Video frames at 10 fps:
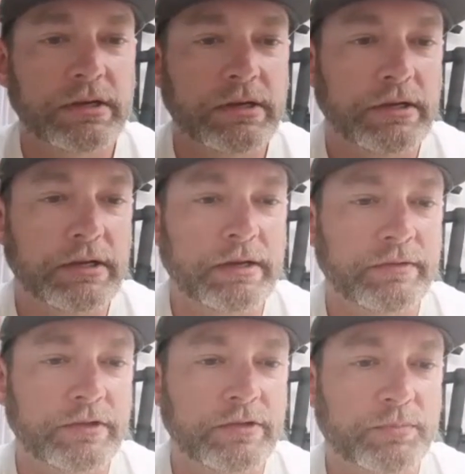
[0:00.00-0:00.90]
And then the
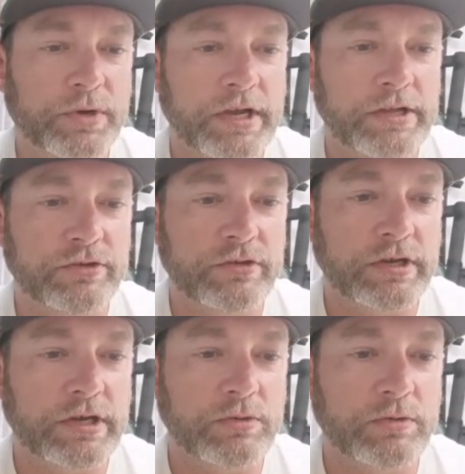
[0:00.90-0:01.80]
braid you can cut
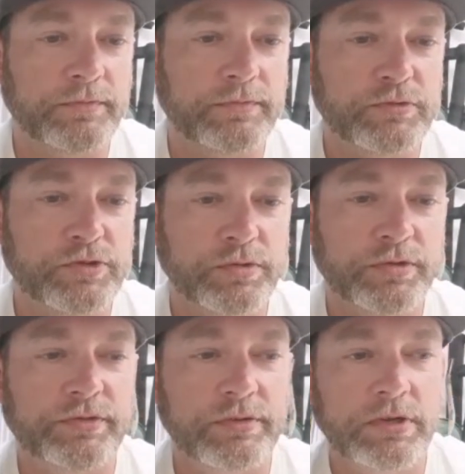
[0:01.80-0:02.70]
off 2 or 3
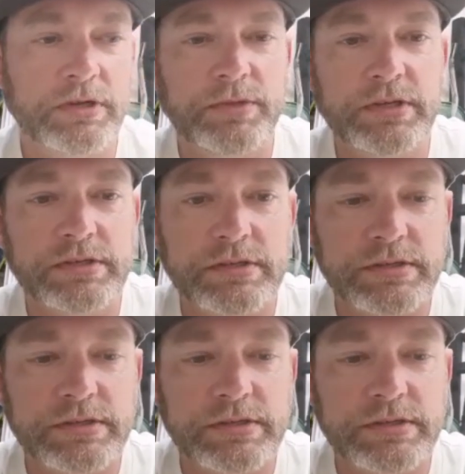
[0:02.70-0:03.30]
millimeters.